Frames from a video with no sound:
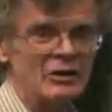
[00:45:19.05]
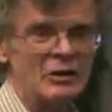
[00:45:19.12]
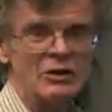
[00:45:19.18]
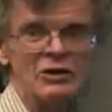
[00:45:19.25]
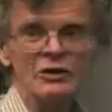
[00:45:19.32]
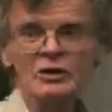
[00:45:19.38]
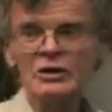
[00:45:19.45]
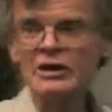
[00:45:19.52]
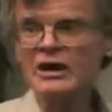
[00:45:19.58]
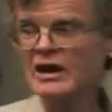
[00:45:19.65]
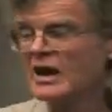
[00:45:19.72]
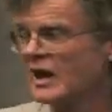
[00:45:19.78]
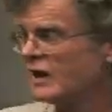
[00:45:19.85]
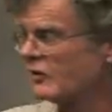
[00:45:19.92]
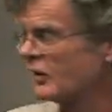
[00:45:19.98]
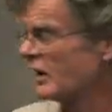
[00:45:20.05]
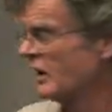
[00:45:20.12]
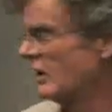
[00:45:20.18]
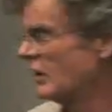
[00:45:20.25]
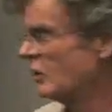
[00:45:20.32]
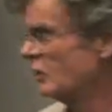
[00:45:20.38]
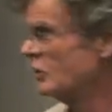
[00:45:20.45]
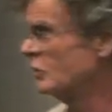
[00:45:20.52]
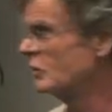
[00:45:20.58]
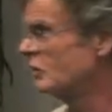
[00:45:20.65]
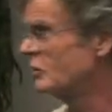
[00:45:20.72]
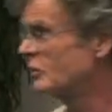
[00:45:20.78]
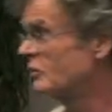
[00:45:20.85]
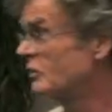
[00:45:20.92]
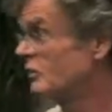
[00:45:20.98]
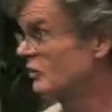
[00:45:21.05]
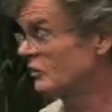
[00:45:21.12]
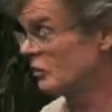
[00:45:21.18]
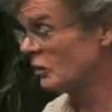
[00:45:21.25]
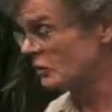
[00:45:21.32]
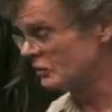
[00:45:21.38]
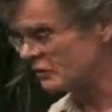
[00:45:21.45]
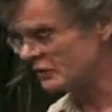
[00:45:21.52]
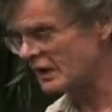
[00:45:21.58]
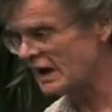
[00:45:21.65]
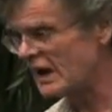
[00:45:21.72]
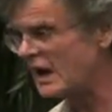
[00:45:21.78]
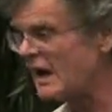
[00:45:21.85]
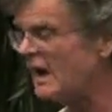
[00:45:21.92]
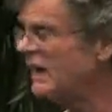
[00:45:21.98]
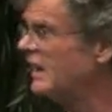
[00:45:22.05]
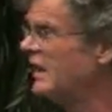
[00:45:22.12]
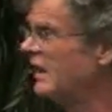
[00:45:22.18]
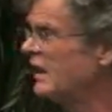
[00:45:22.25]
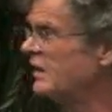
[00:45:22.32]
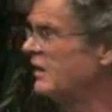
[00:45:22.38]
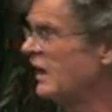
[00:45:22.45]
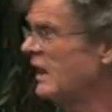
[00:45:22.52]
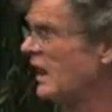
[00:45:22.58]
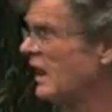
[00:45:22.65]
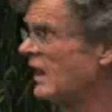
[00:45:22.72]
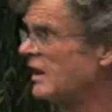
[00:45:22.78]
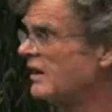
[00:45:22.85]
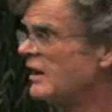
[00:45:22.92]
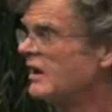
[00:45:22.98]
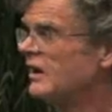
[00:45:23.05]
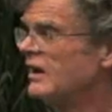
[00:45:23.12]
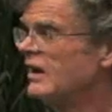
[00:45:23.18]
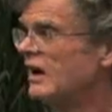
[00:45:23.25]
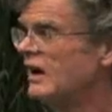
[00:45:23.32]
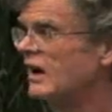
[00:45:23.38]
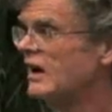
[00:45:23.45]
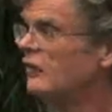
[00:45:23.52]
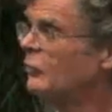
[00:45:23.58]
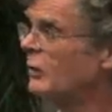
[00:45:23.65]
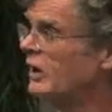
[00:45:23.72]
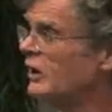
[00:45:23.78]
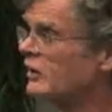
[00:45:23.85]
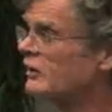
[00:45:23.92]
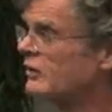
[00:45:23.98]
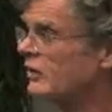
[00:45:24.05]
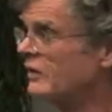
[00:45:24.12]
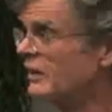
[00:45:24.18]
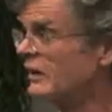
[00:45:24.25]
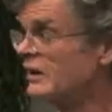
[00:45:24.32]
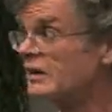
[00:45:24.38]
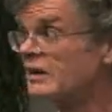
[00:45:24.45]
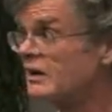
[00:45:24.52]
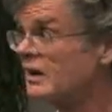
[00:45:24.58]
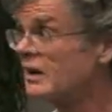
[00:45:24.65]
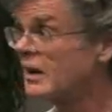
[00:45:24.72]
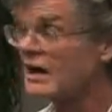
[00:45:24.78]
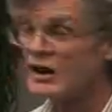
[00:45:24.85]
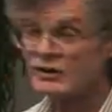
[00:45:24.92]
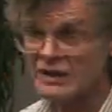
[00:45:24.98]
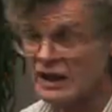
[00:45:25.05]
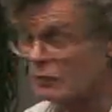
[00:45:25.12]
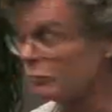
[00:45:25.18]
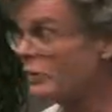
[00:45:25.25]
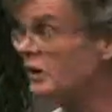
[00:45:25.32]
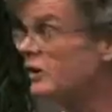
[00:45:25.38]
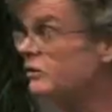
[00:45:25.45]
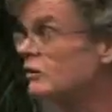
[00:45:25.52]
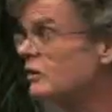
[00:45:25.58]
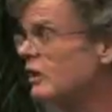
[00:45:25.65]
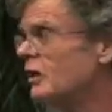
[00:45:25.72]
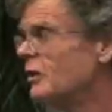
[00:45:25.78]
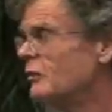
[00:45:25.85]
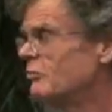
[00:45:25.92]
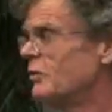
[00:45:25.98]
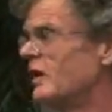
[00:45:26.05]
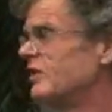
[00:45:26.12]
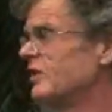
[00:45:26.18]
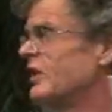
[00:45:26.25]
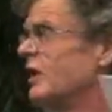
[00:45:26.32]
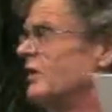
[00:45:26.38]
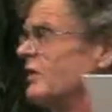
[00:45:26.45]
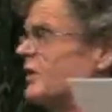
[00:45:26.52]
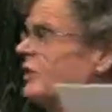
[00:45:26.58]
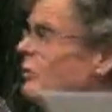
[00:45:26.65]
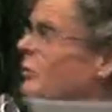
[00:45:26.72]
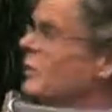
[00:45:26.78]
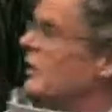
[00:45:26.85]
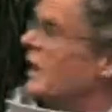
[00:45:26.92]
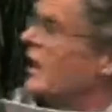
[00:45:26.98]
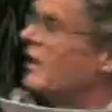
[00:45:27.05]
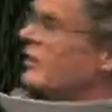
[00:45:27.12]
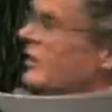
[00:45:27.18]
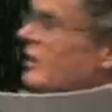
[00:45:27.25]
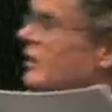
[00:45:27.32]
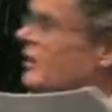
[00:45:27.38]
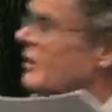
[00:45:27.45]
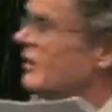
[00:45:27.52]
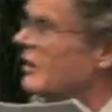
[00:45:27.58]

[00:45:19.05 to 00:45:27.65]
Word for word: Or you could have a, or you could total your car and take out uh, everybody else on the Lionsgate Bridge, but it's not a typical accident.